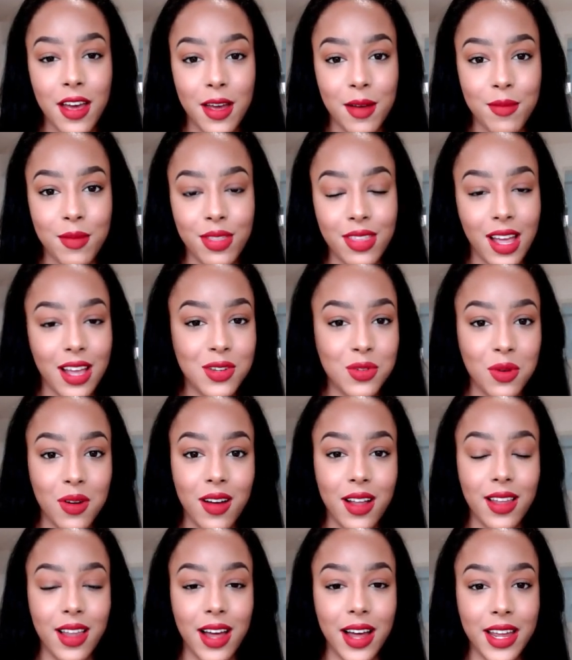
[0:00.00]
That's what I
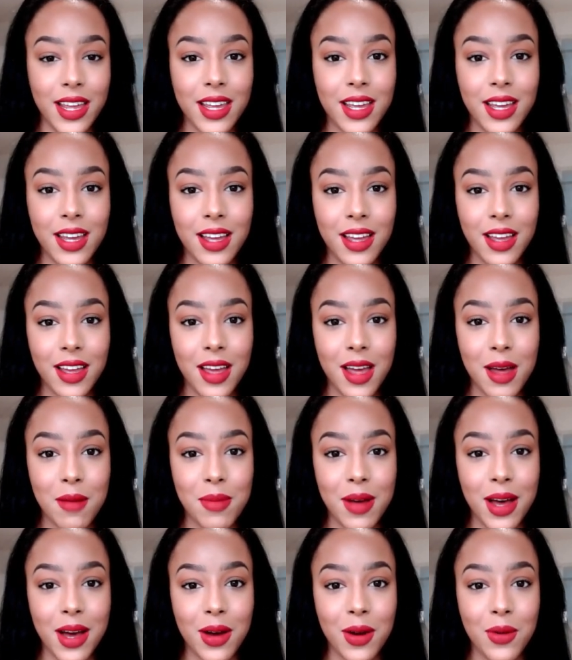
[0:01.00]
like
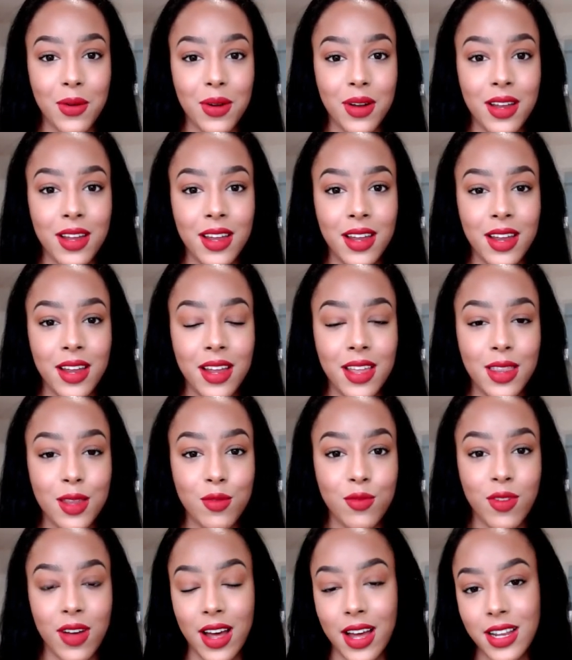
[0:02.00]
about the
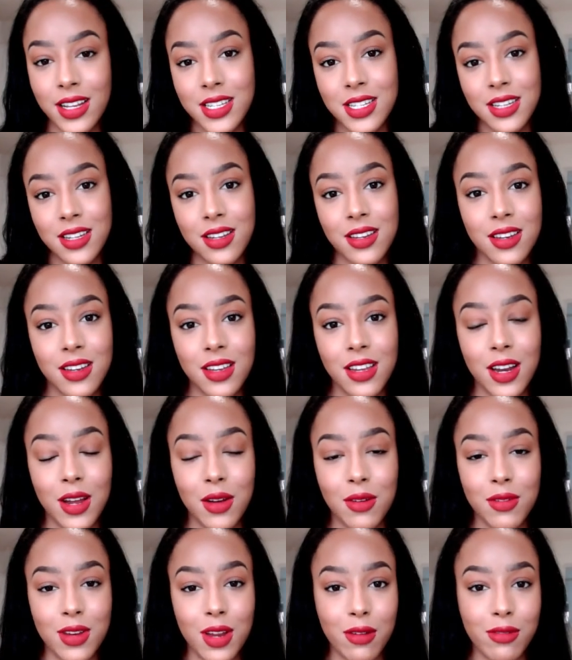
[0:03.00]
fact you
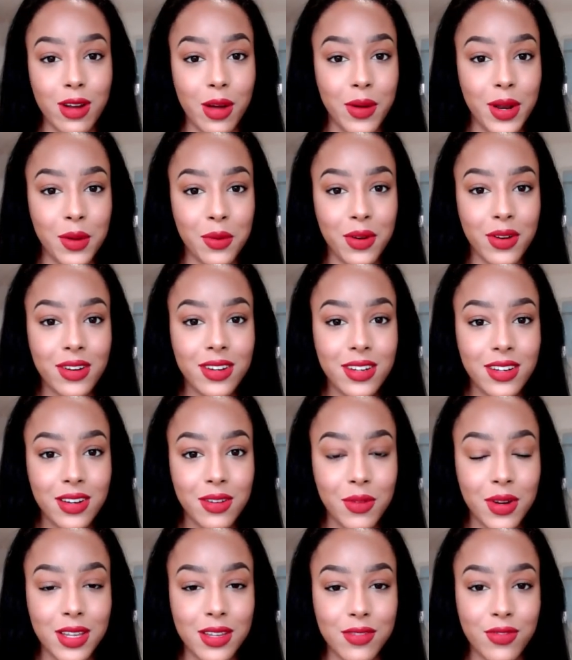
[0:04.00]
don't know anyone when
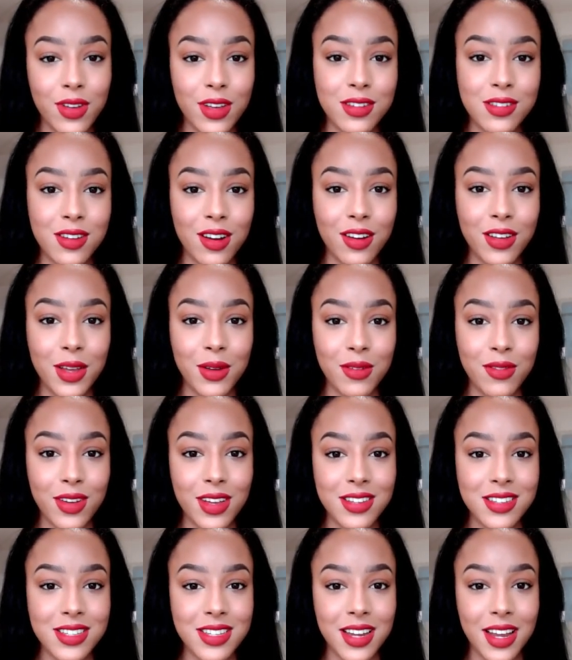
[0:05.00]
you first start
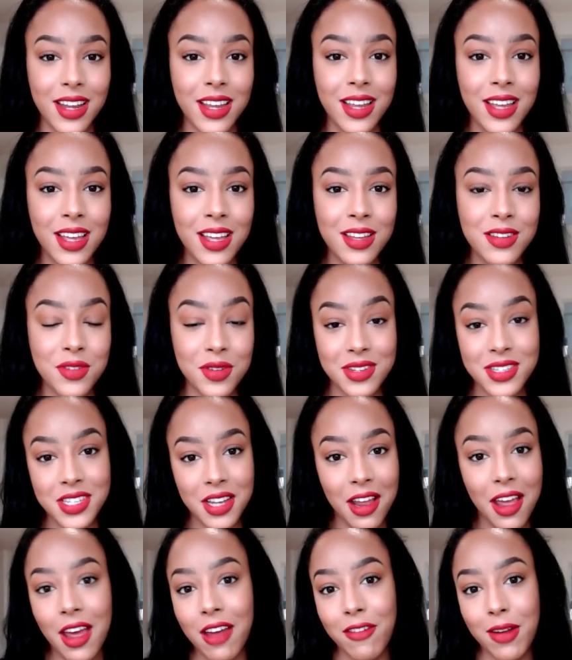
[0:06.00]
university. So it's
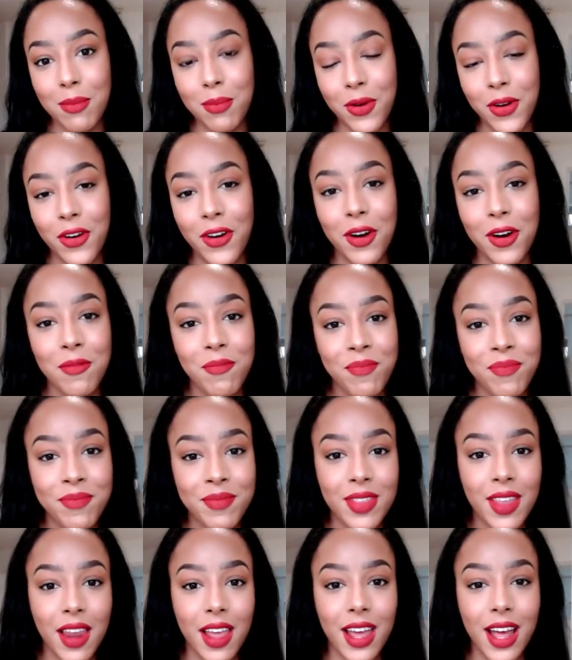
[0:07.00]
scary, but
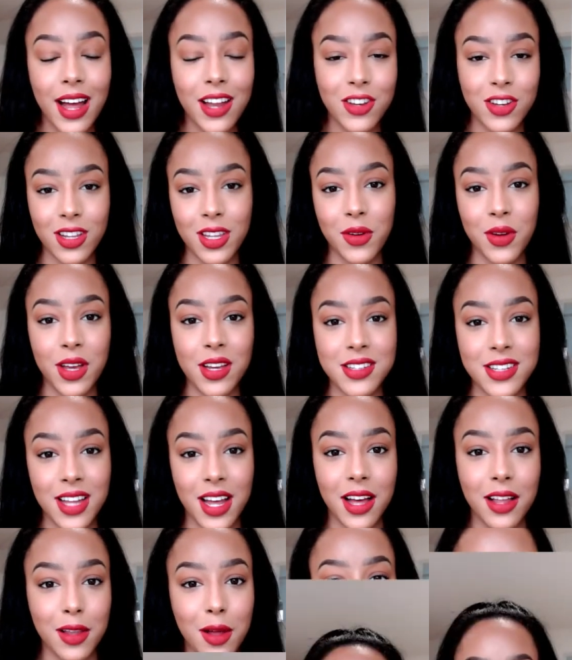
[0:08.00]
it actually works out a
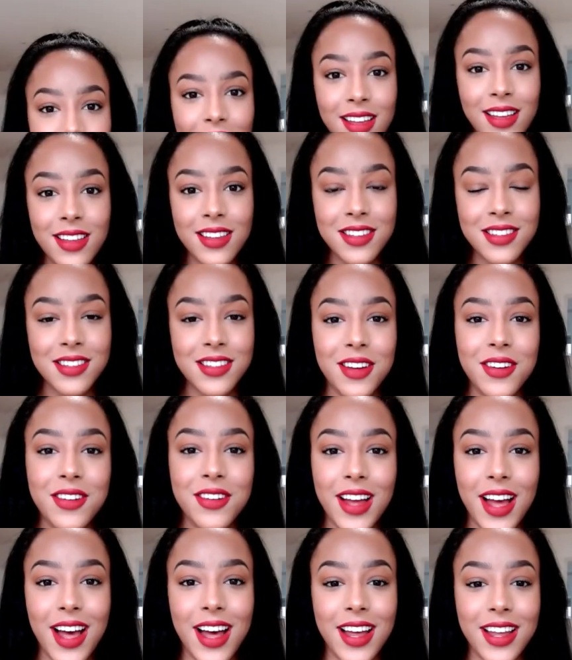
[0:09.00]
lot better for you. So
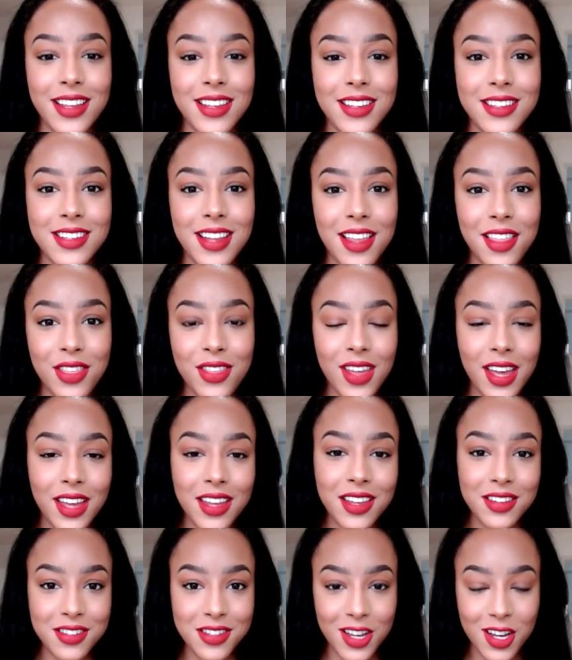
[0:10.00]
guys, thanks
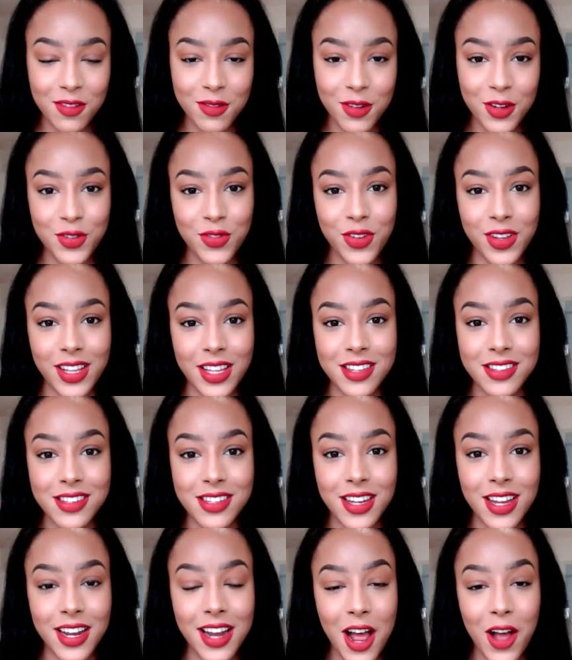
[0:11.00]
so much for
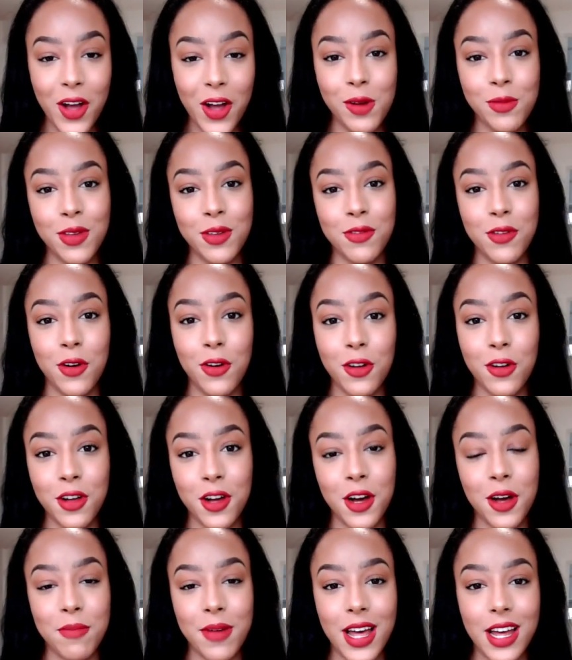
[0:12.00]
listening. I hope you've all got a
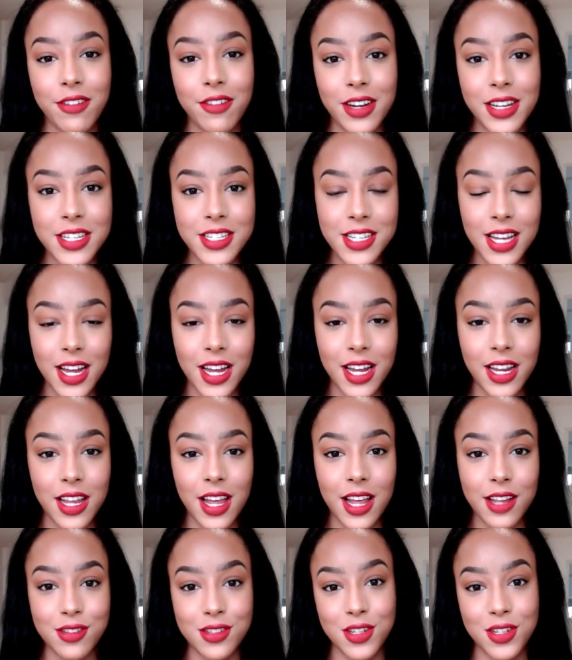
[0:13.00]
better insight
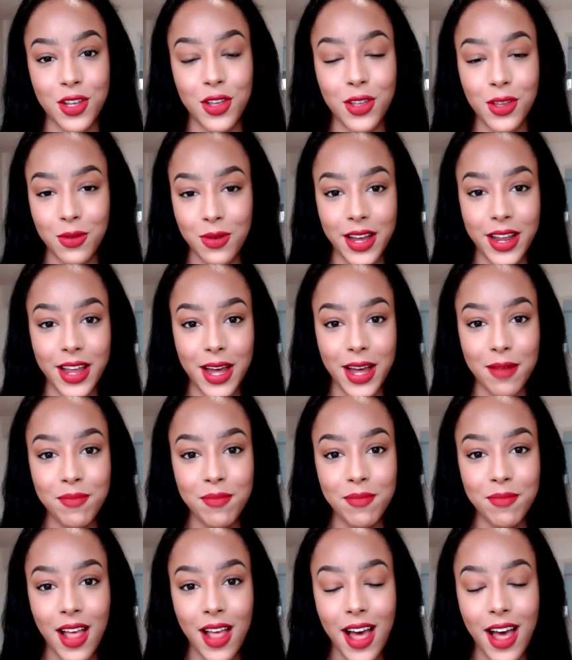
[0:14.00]
as to who I am
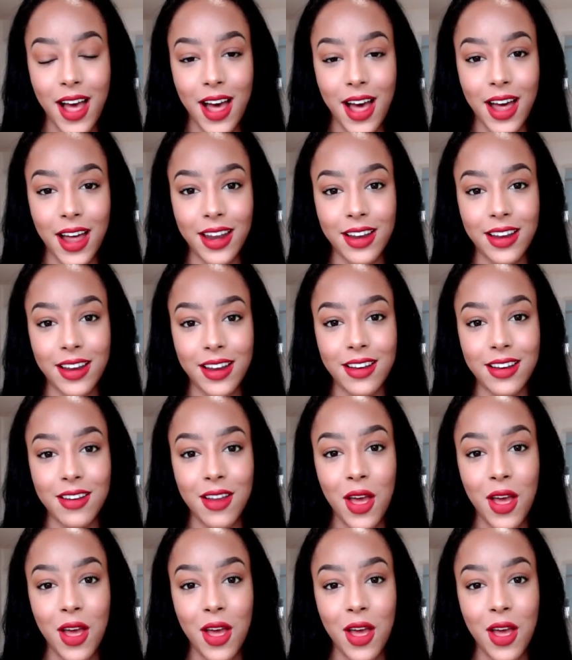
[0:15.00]
and